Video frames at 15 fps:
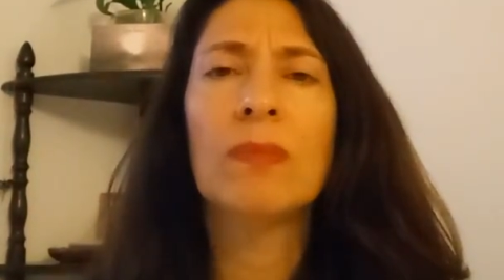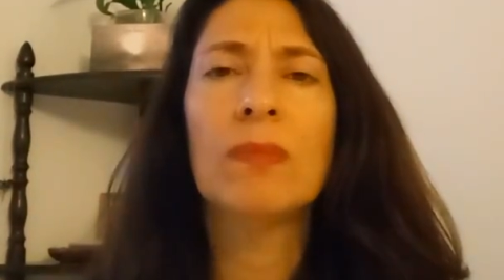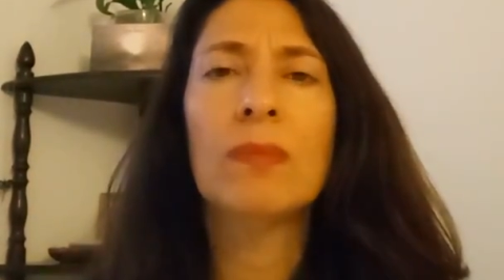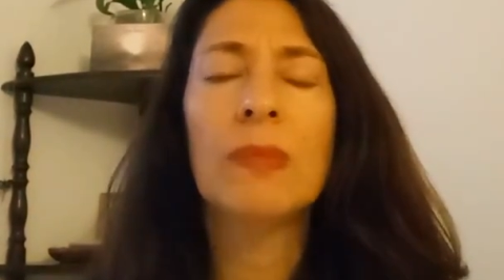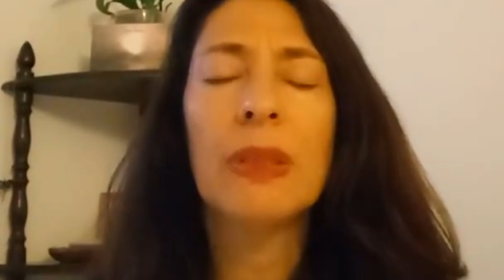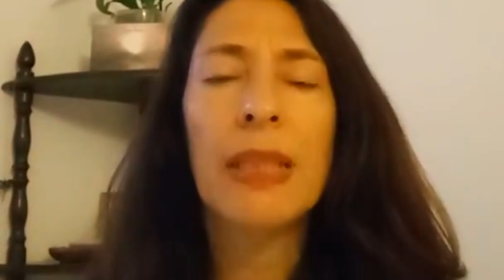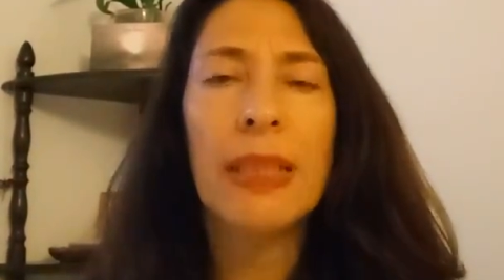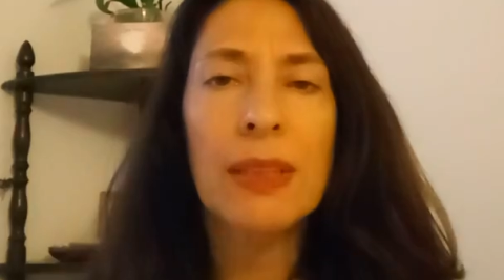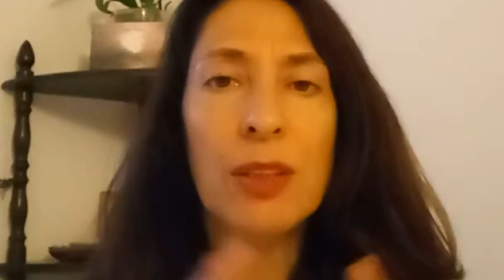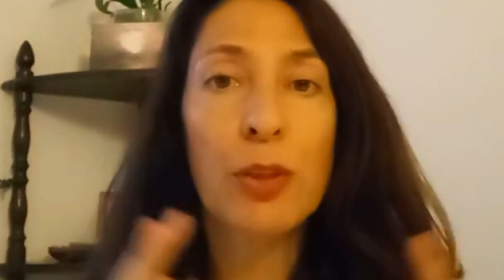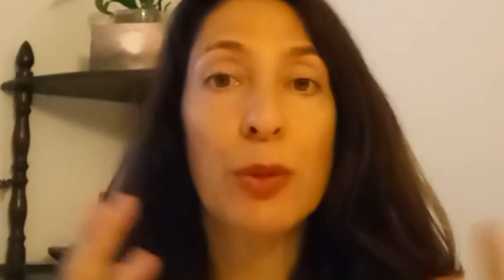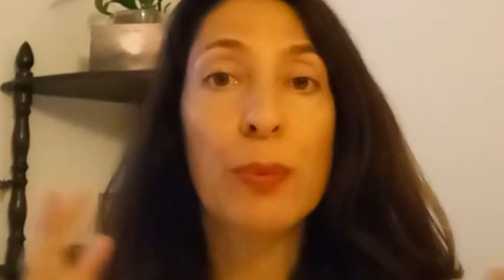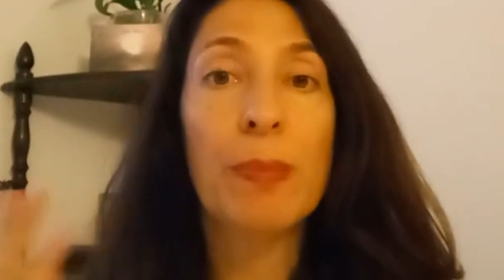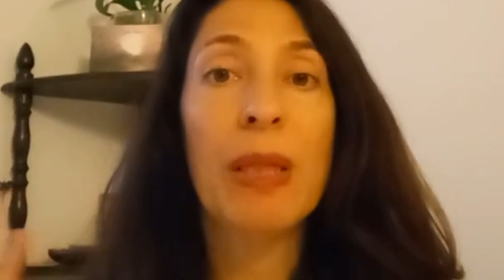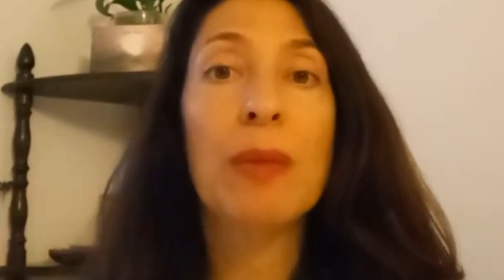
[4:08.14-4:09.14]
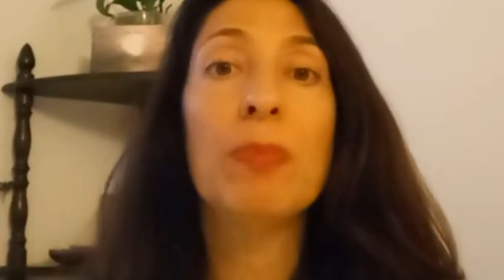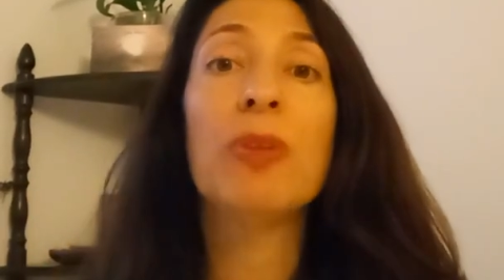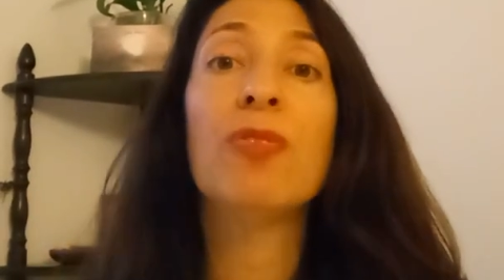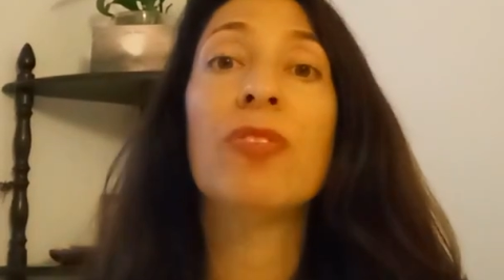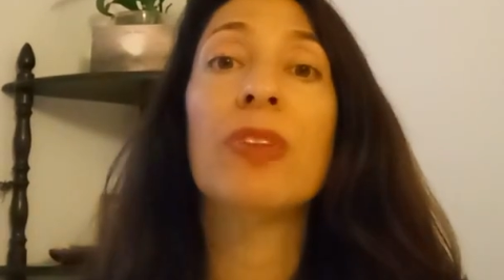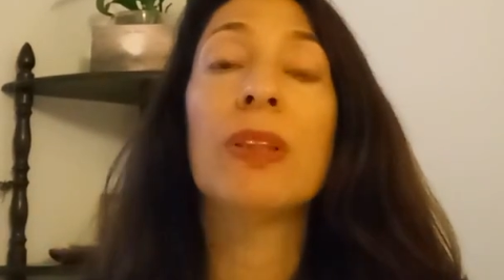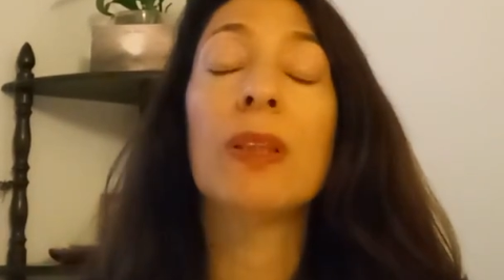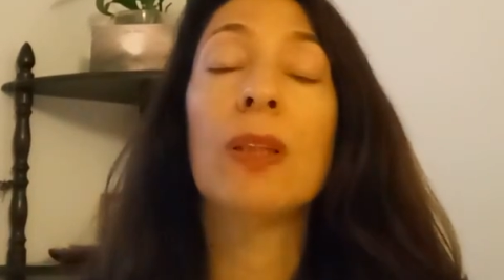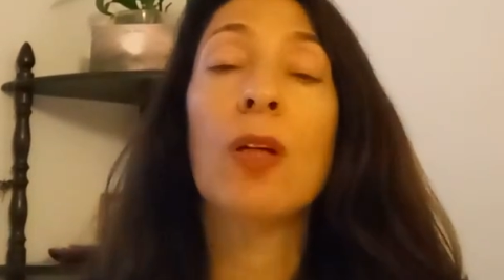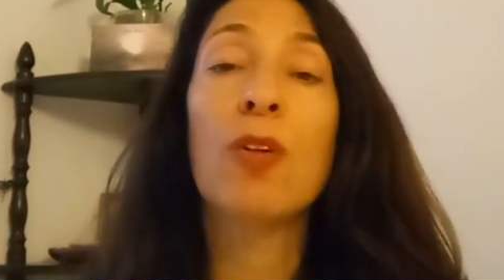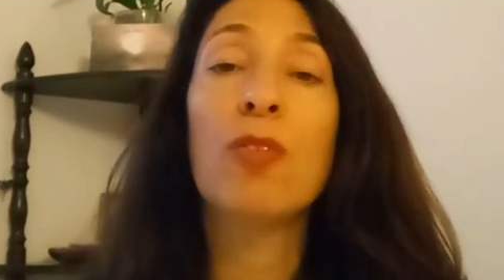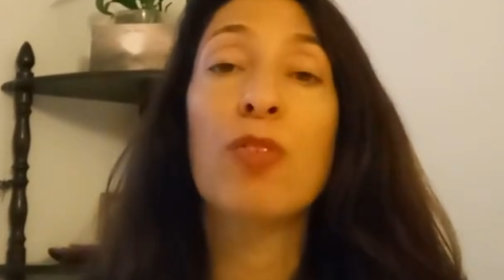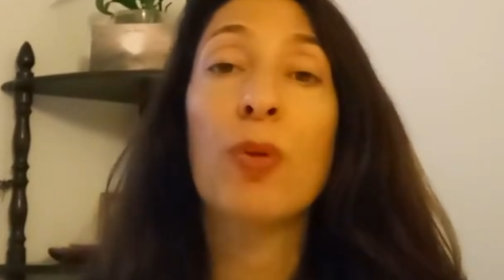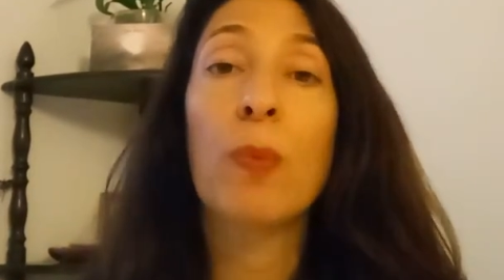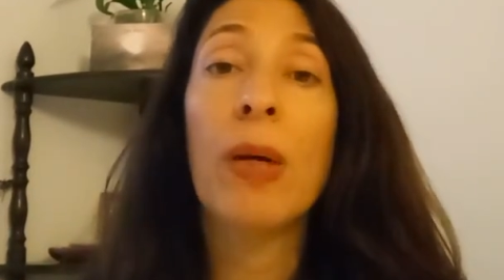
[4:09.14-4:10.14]
yes, you may be feeling
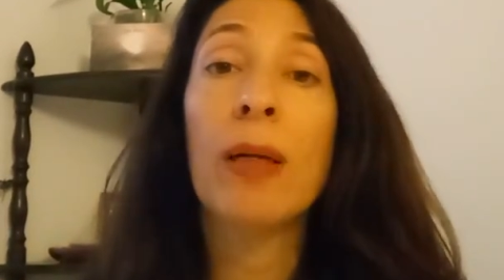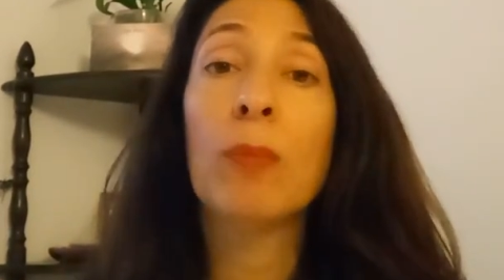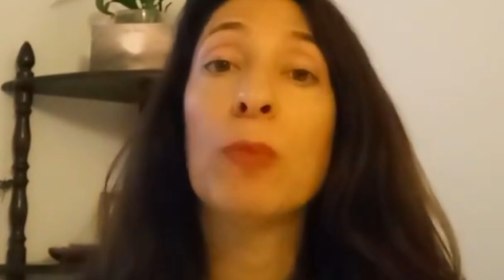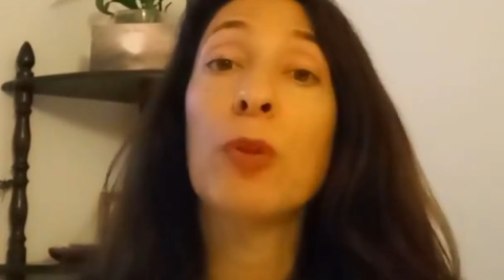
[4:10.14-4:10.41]
overwhelmed,